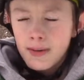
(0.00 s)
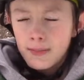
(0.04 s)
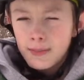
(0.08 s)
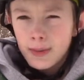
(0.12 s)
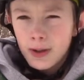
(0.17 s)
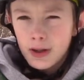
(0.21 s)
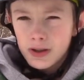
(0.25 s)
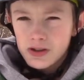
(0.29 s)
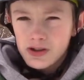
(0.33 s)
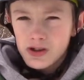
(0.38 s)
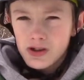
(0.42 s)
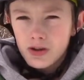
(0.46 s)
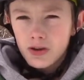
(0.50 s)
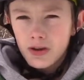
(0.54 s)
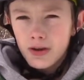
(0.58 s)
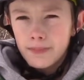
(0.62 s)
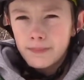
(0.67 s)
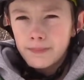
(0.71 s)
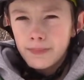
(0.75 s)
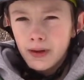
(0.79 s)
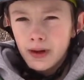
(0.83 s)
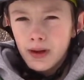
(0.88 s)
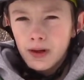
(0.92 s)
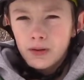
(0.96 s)
managed to do
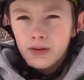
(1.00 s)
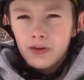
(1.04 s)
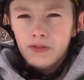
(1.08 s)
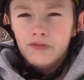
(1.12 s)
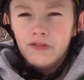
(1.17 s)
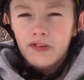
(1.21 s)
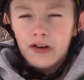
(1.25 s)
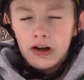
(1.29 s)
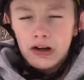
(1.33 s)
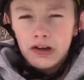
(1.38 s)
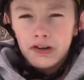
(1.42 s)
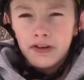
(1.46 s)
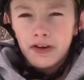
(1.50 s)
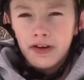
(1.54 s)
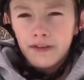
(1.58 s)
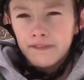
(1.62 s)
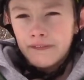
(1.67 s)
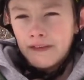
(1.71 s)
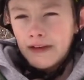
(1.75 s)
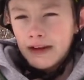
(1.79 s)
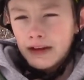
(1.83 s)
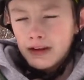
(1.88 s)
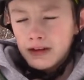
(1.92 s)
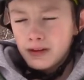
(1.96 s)
it, but it was very tough
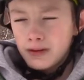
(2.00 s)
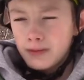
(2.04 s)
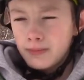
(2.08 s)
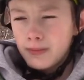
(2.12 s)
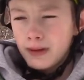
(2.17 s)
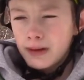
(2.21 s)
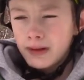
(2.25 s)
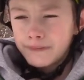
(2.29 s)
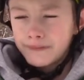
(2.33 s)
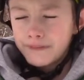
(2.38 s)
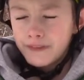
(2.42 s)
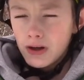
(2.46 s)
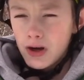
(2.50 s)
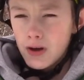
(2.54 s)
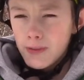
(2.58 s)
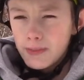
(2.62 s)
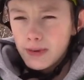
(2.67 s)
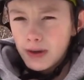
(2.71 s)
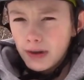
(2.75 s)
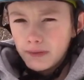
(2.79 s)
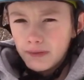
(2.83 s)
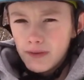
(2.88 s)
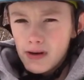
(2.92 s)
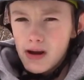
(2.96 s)
and I couldn't make a very
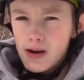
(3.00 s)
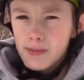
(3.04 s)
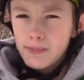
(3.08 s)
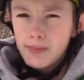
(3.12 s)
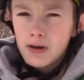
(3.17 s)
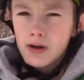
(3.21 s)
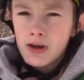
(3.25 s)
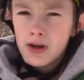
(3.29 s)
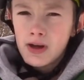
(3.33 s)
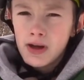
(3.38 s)
big ramp.